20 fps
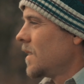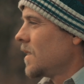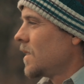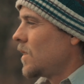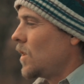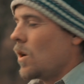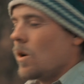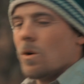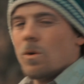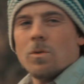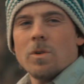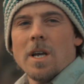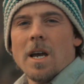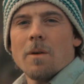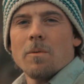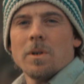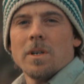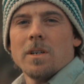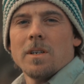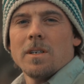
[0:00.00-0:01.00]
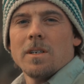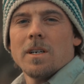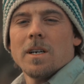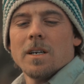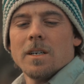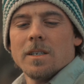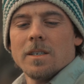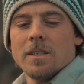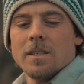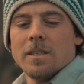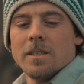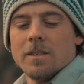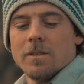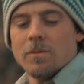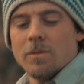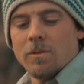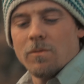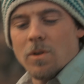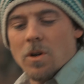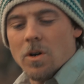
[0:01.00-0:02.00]
So, yeah,
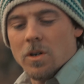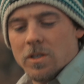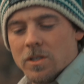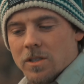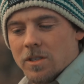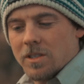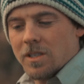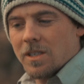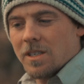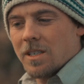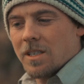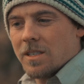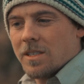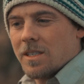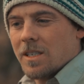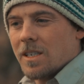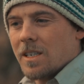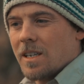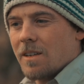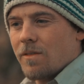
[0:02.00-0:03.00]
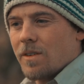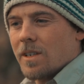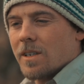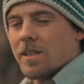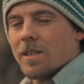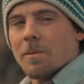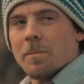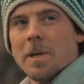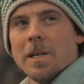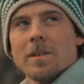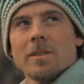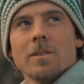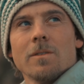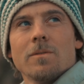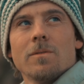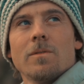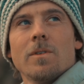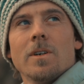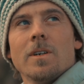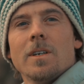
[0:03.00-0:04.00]
we've lost a significant amount
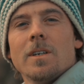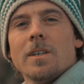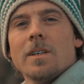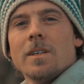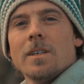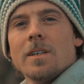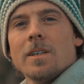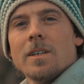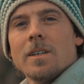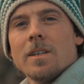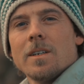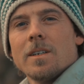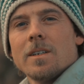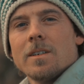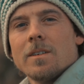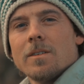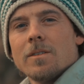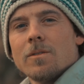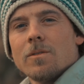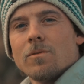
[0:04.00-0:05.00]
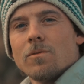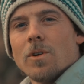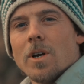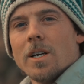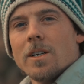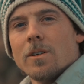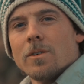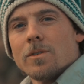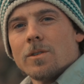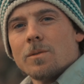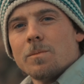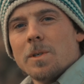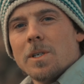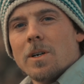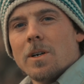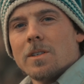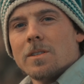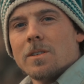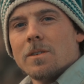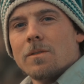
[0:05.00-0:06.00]
of rhinos
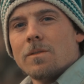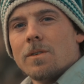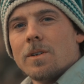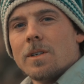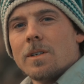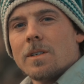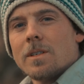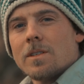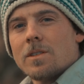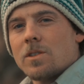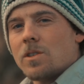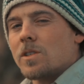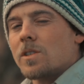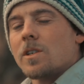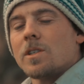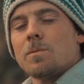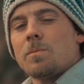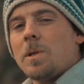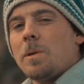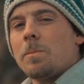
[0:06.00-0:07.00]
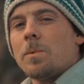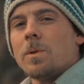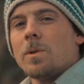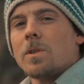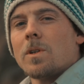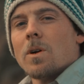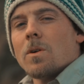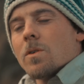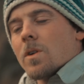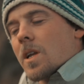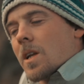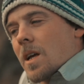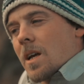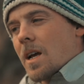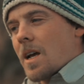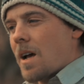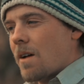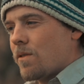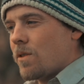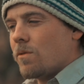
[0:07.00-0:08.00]
it's just because people don't
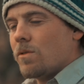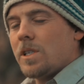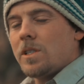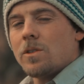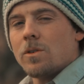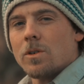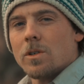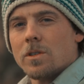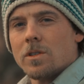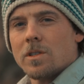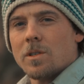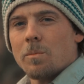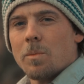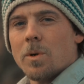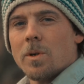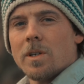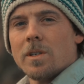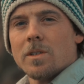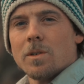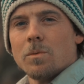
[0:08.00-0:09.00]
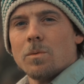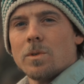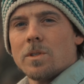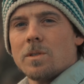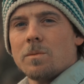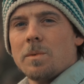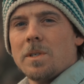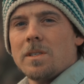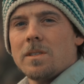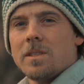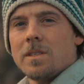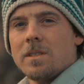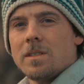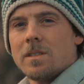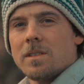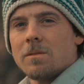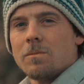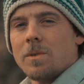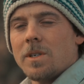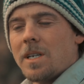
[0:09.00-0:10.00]
have the resources to put into one
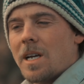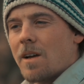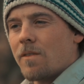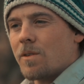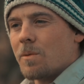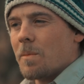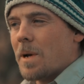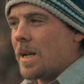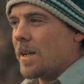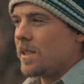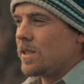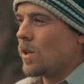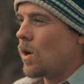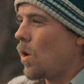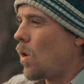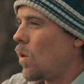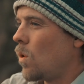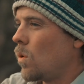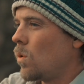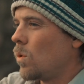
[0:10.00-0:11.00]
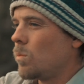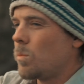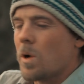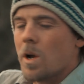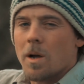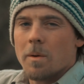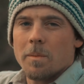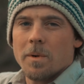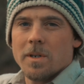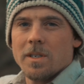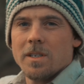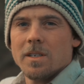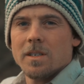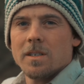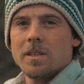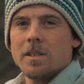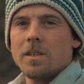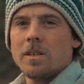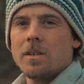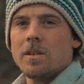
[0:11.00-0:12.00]
species when you have to manage a whole property
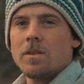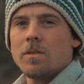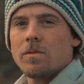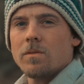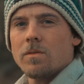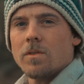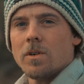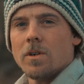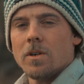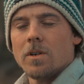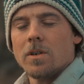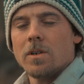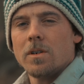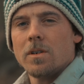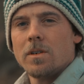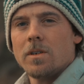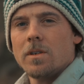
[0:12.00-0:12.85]
for